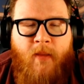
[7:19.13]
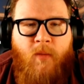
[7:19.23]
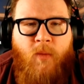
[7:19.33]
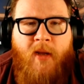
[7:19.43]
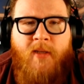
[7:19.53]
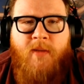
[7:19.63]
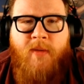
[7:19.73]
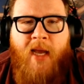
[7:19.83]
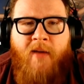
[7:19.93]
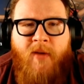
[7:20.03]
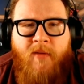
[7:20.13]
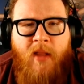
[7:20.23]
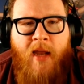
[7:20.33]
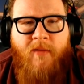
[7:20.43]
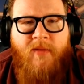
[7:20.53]
What else do we have? We have a
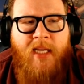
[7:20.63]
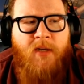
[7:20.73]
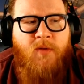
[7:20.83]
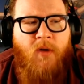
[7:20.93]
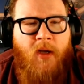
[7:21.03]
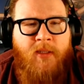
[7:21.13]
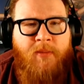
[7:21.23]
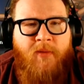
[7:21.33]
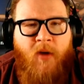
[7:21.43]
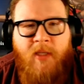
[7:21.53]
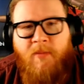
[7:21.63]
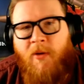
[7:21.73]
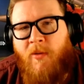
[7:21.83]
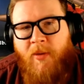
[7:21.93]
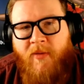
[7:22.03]
lot of dead draws. I mean,
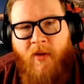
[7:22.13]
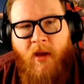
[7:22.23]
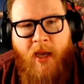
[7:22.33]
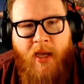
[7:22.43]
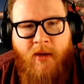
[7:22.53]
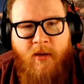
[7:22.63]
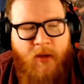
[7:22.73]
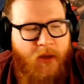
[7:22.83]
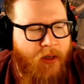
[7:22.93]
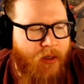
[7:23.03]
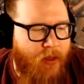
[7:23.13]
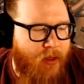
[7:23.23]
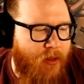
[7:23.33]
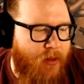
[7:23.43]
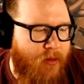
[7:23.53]
Frostbolt would be fine.
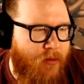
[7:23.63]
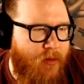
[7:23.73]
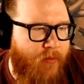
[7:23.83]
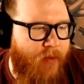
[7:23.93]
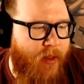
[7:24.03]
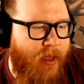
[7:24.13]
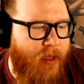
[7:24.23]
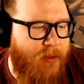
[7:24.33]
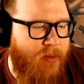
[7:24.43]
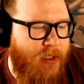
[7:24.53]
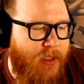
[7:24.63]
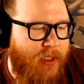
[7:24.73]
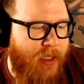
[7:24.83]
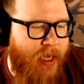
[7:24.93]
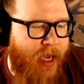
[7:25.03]
If nothing else, we could just
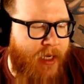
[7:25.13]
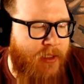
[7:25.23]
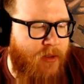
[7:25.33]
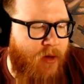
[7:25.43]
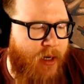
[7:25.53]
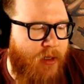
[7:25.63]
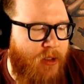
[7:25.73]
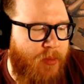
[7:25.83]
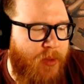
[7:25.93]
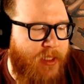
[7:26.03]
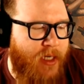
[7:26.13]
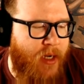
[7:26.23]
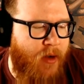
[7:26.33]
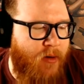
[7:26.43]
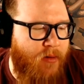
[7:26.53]
Zilliax and try to chip it
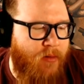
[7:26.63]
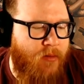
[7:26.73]
down.